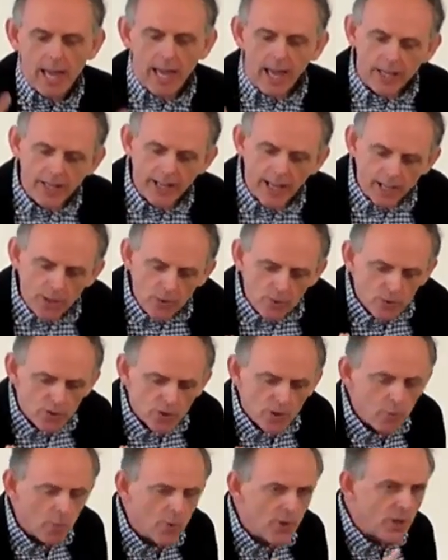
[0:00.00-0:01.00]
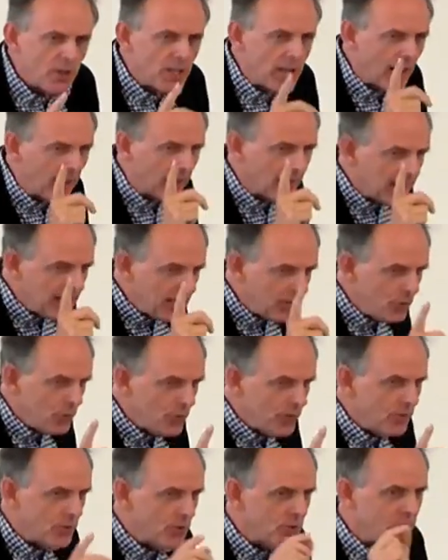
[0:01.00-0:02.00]
And I use the word
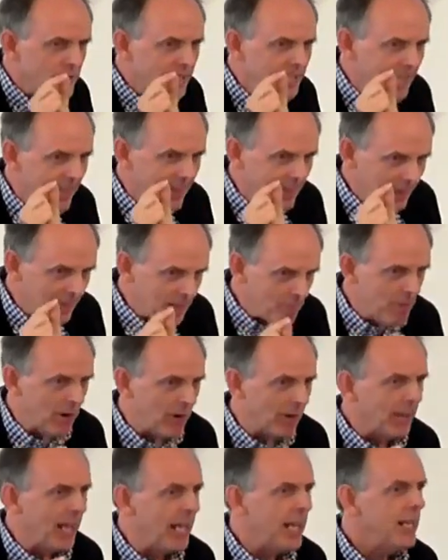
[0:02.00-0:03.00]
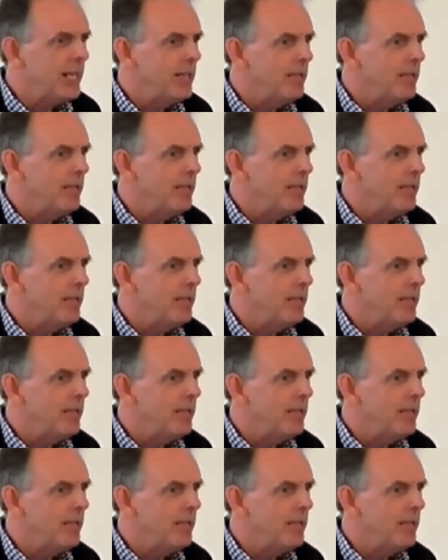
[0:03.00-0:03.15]
allegiance deliberately